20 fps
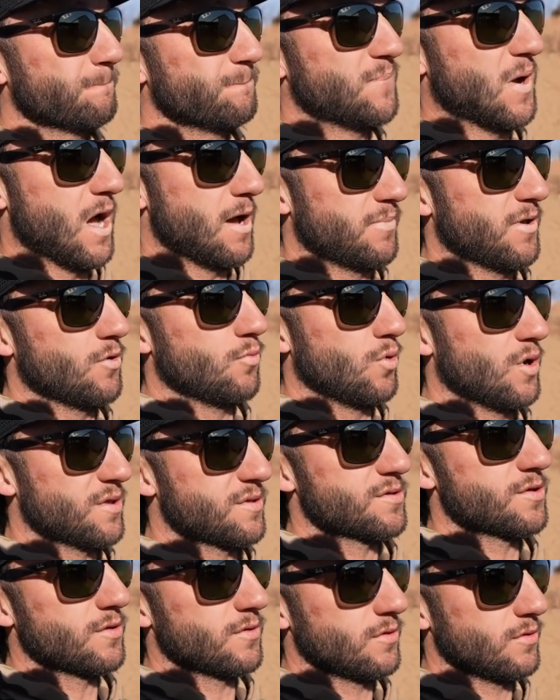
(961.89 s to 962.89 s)
Bobby,
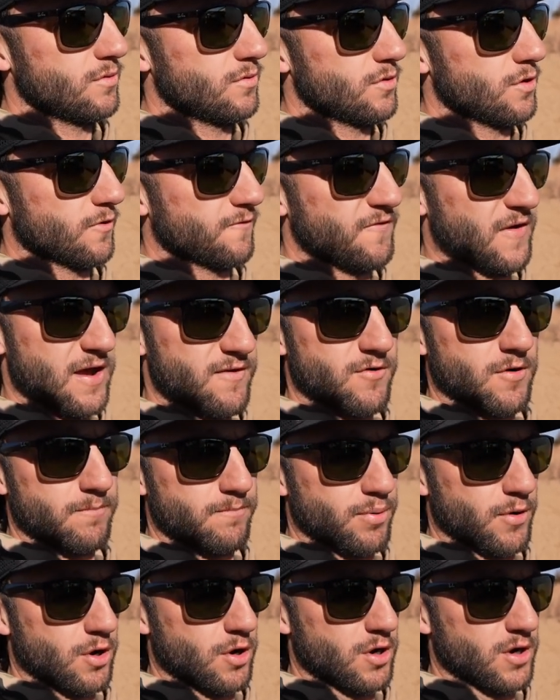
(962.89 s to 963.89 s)
what's your favorite
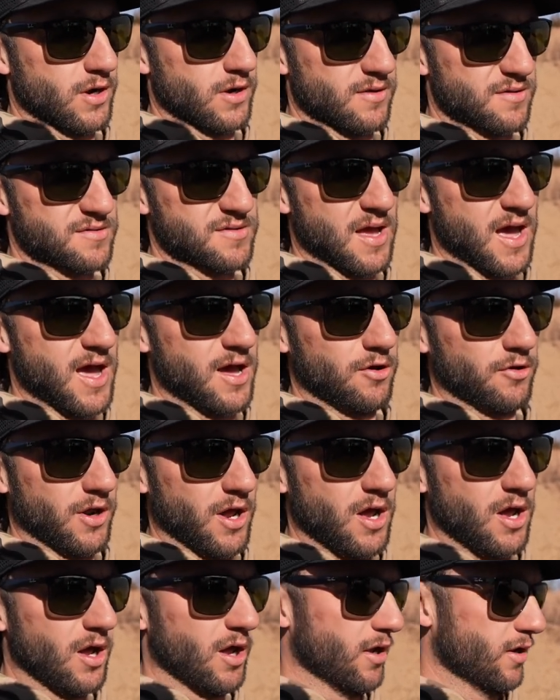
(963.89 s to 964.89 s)
bird and style to
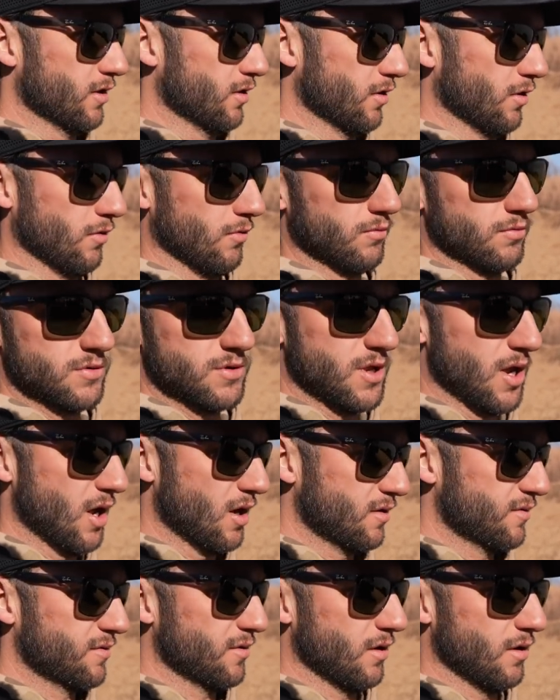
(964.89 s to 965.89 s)
hunt? You know,
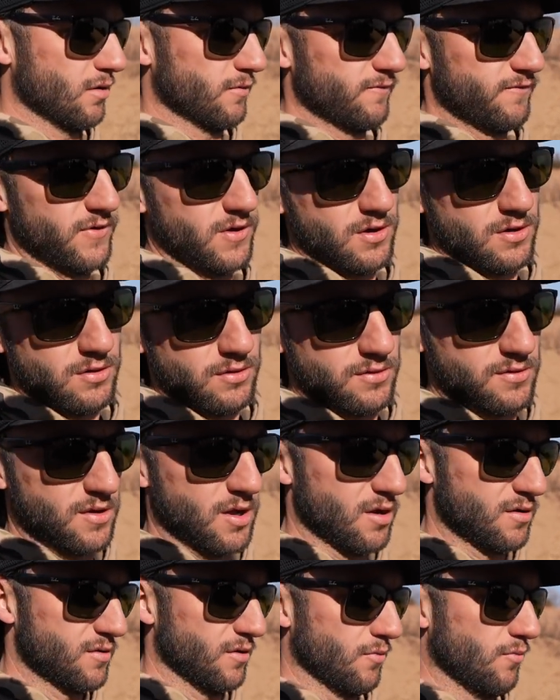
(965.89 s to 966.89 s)
ducks on fields,
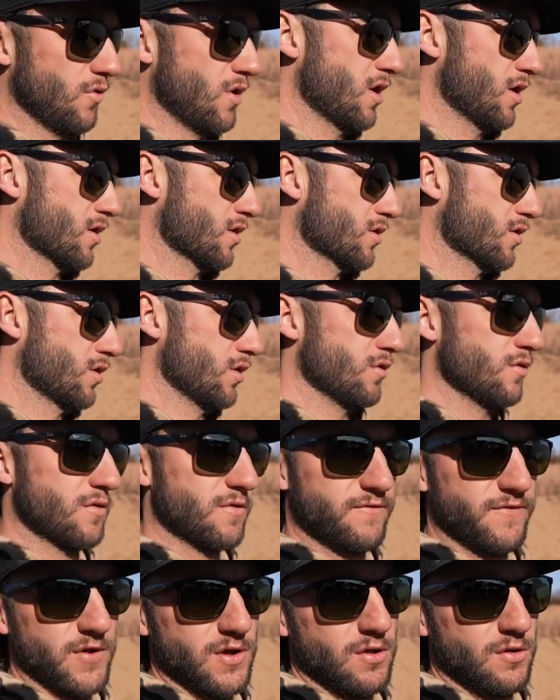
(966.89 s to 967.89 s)
ducks on water,
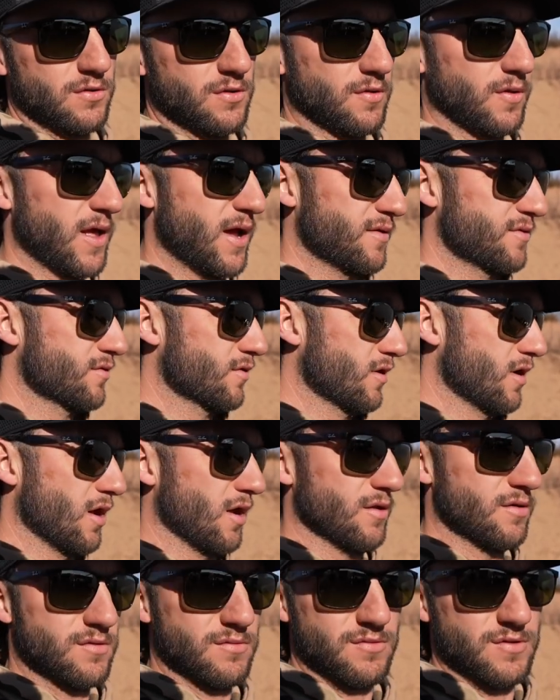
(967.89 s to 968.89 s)
goose fields, lesser
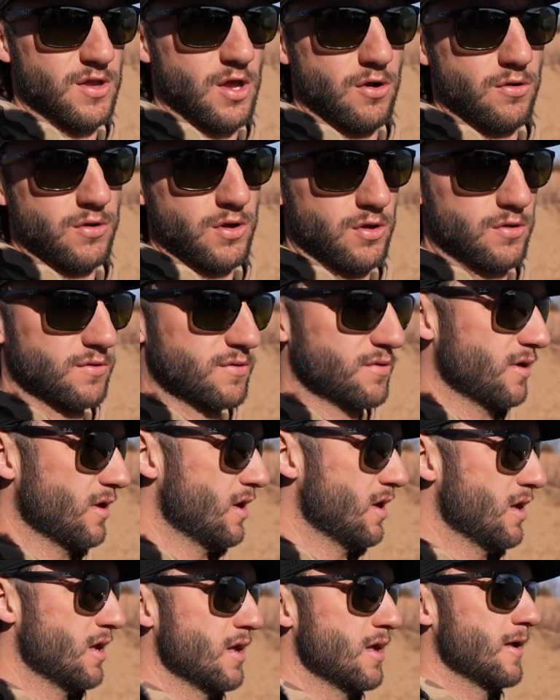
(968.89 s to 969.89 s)
hunts, snow goose.
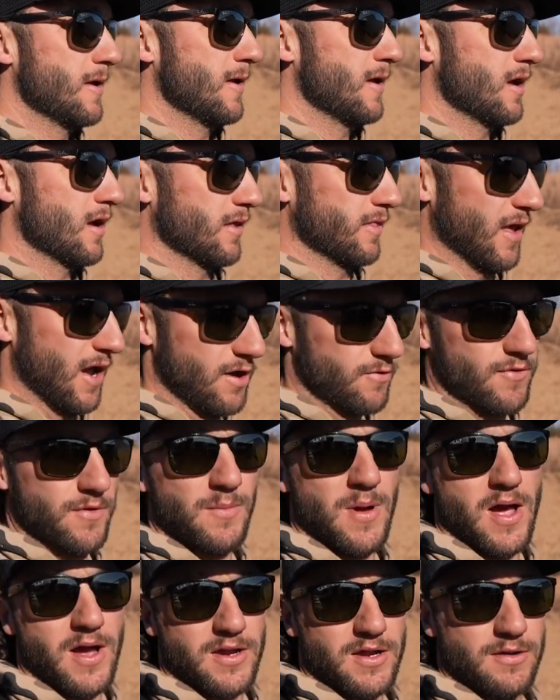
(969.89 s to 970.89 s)
And that
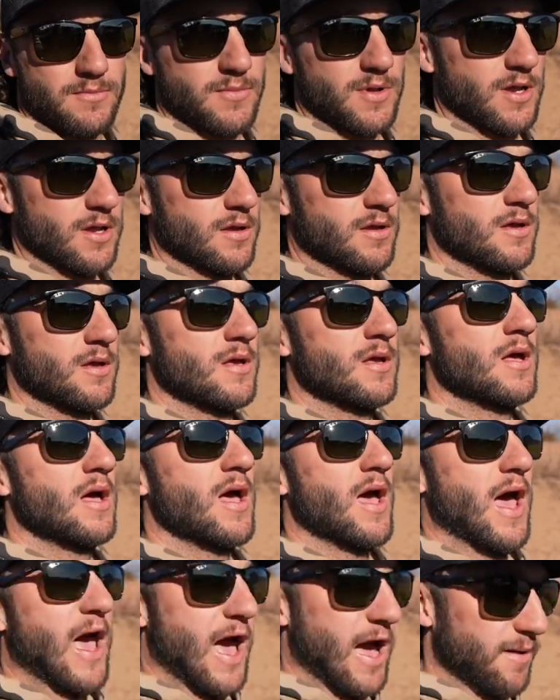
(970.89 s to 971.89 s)
reminded me,
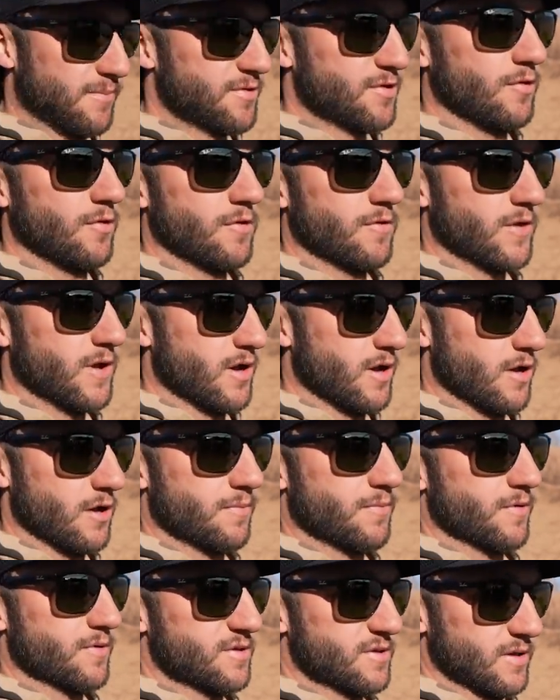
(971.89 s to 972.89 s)
absolutely
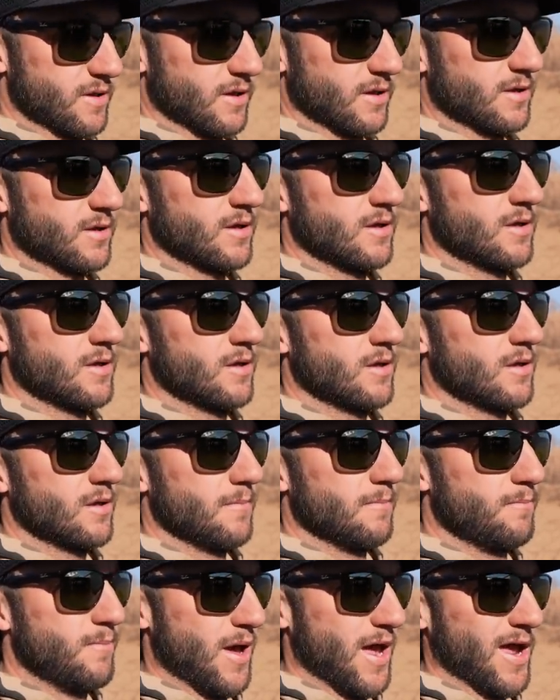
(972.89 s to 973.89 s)
100%,
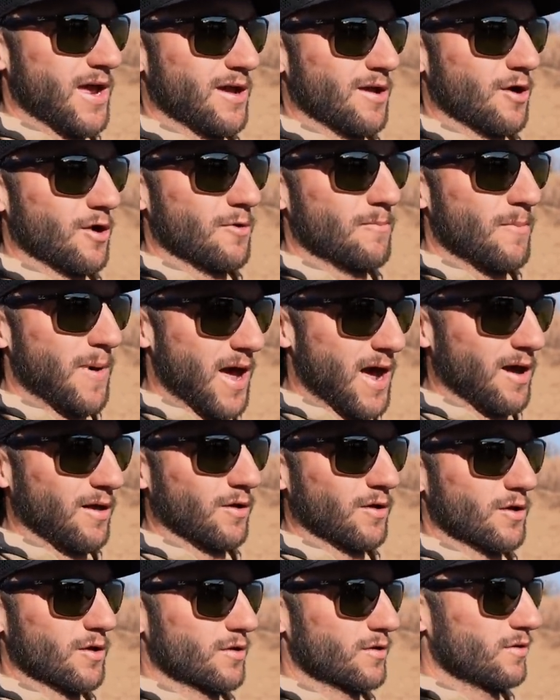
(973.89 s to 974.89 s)
banger,
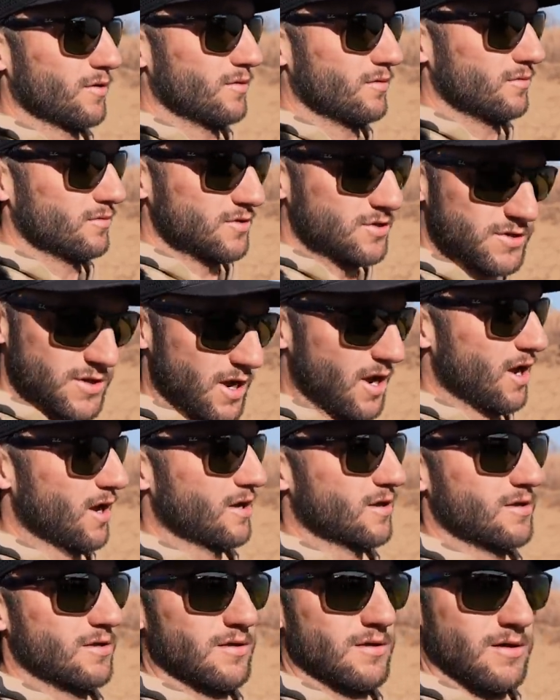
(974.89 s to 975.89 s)
mallard,
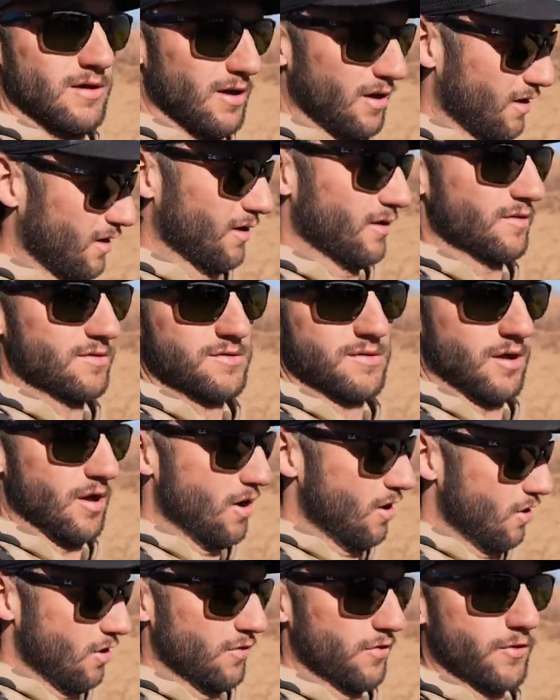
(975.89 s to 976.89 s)
duck hunts
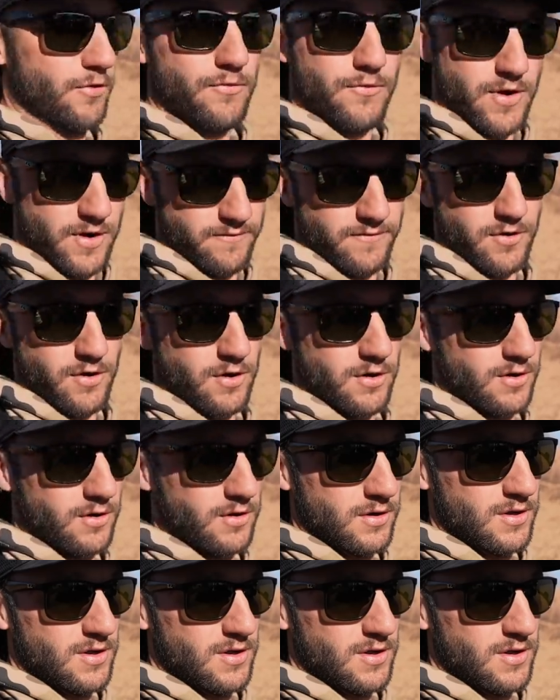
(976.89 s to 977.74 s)
on the river.